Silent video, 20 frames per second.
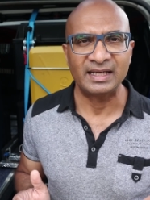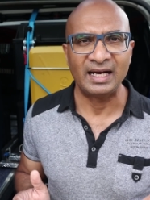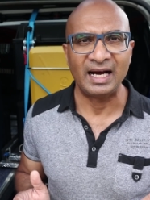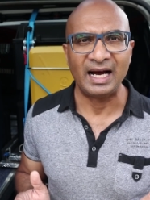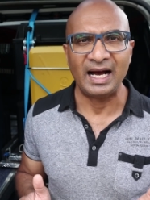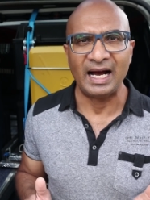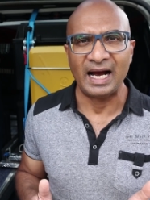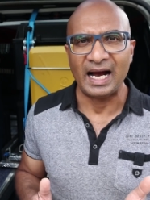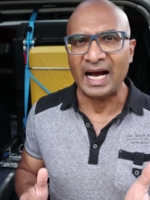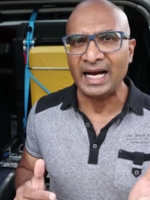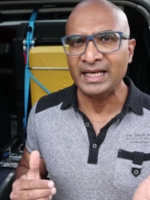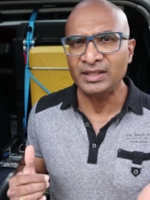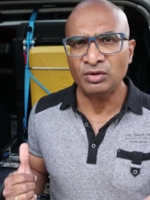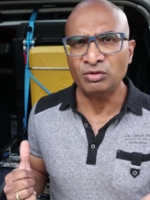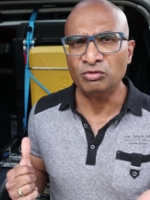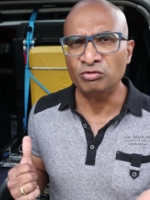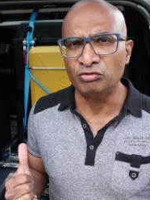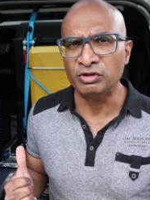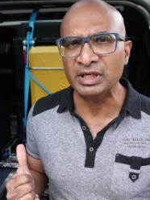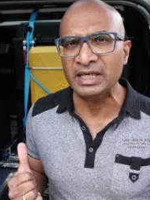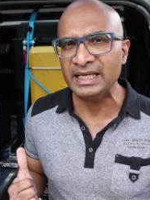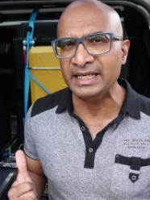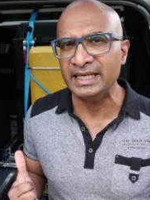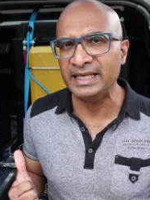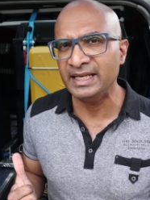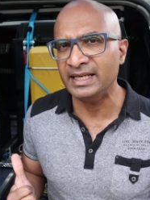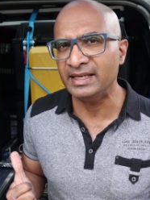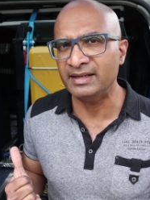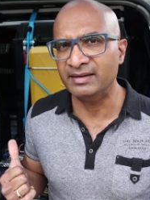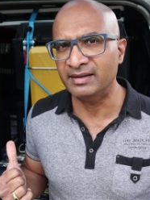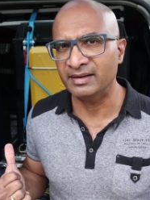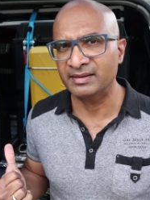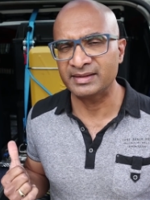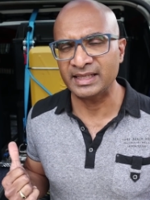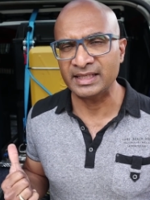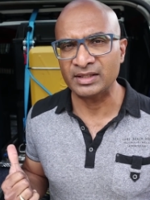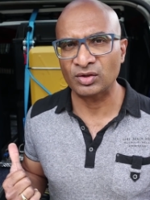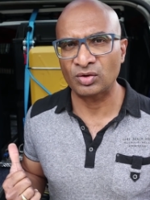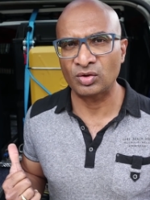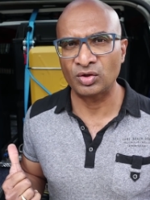Now, I don't really need the
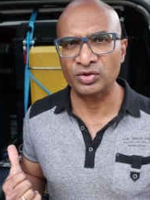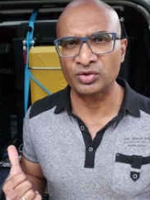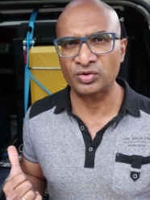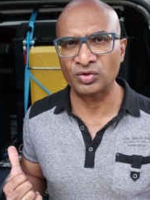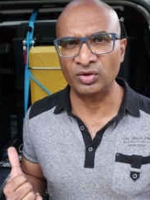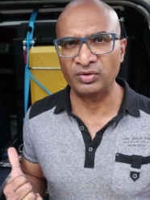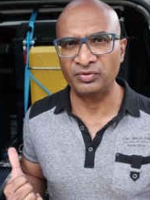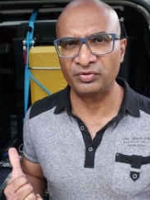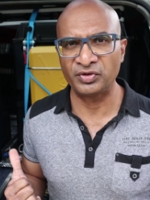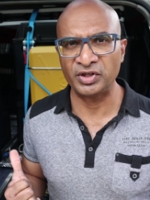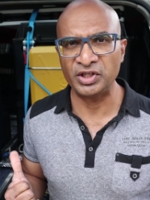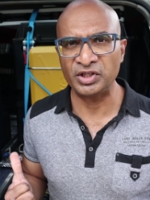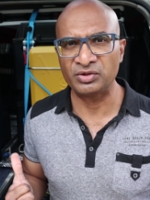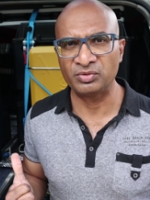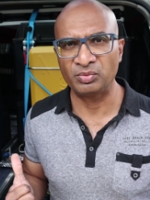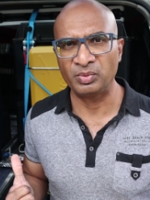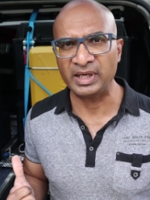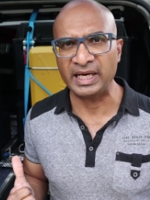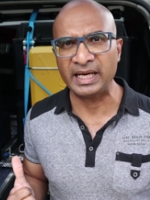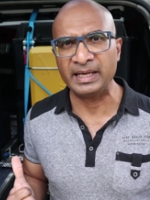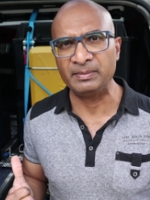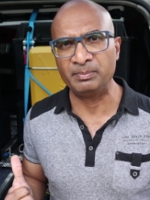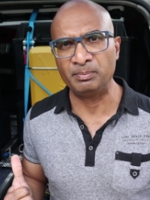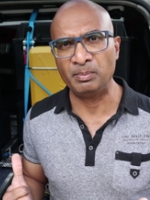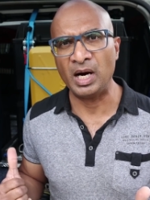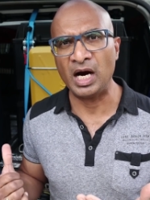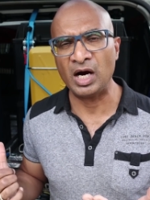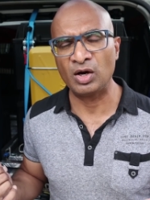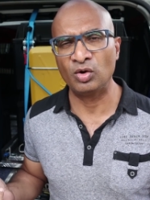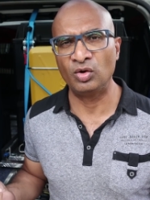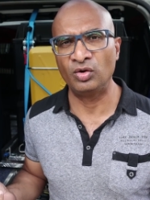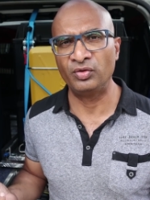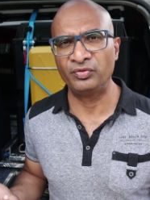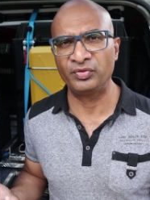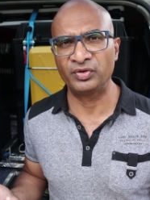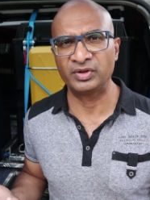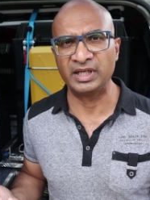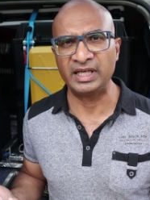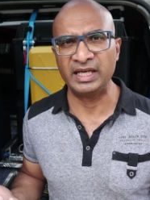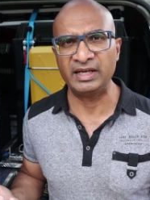center console fridge when I park off
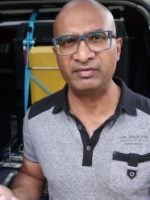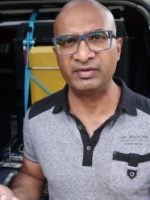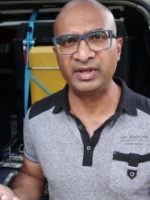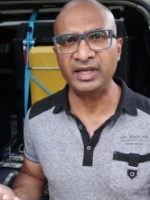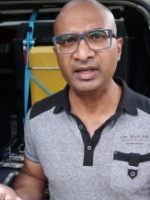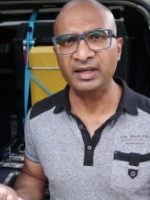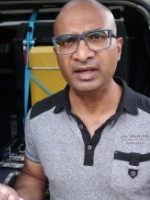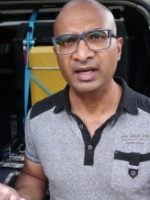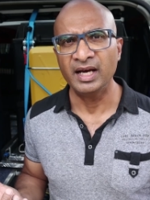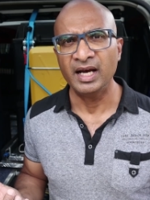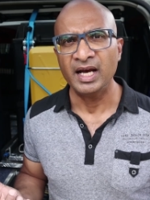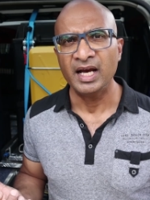for the evening.